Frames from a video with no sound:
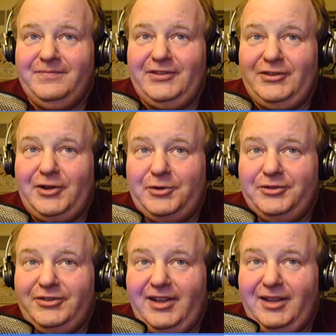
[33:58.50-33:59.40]

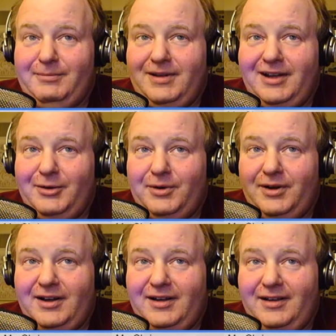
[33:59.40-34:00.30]
don't tell my
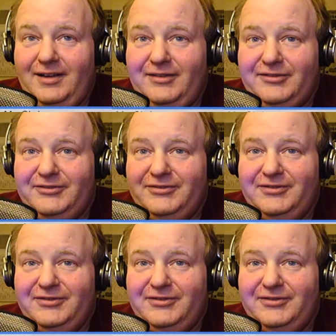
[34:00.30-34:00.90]
wife.